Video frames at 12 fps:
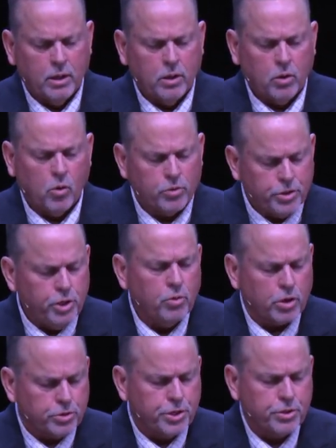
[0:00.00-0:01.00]
Lord, you are
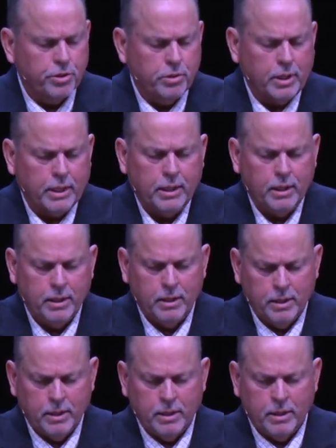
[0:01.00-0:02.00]
truly
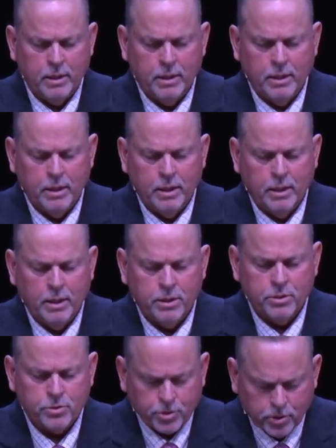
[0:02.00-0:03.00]

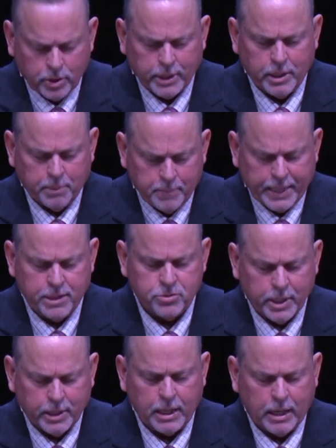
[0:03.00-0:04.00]
truly an
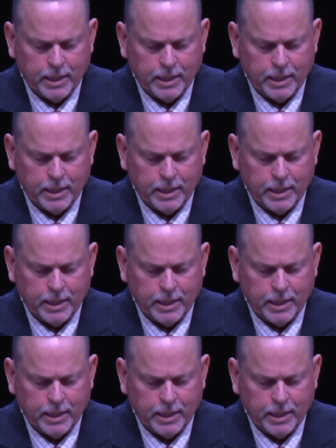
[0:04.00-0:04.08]
amazing God.